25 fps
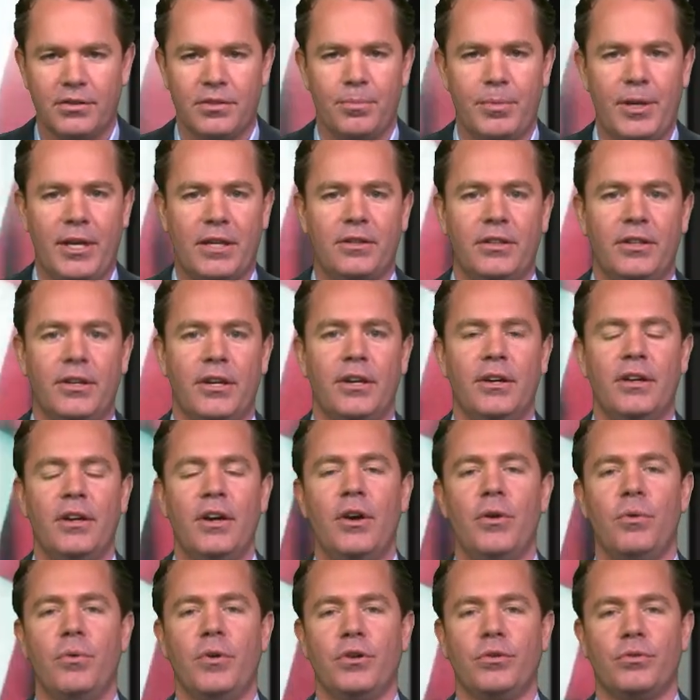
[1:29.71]
To be clear,
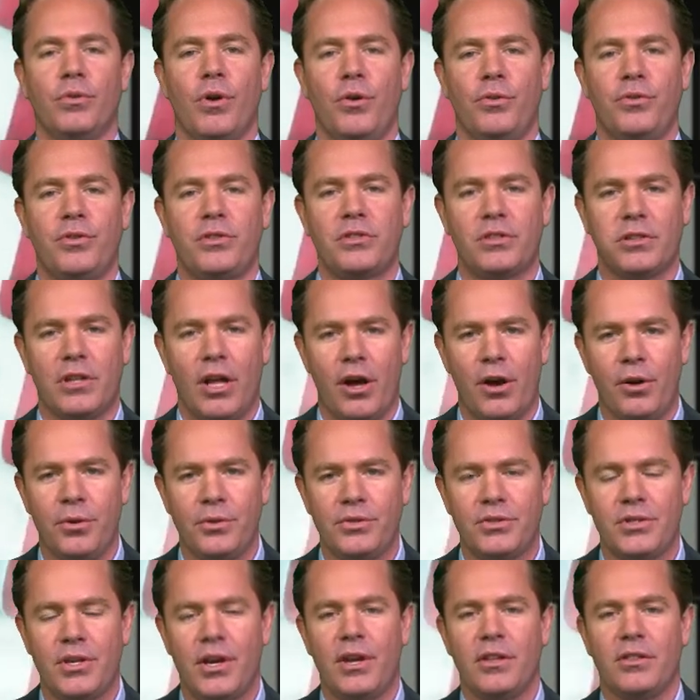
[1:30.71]
when growth
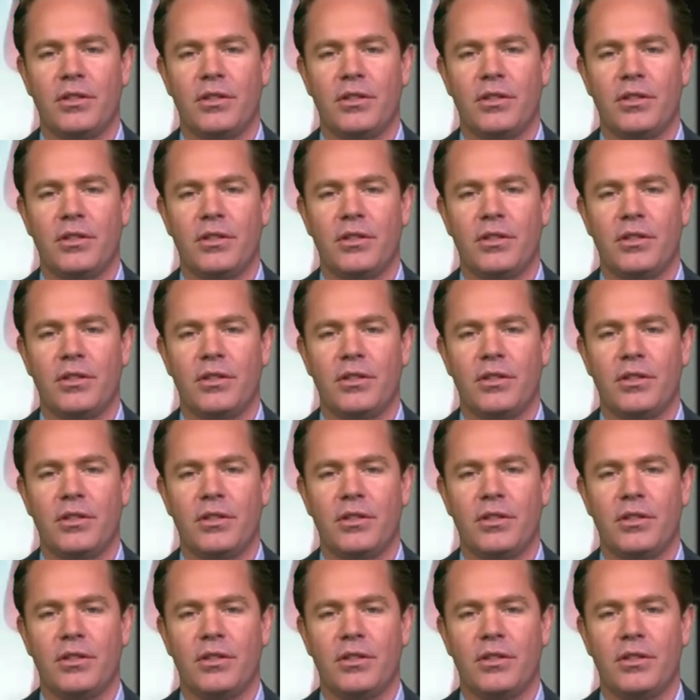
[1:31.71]
slows,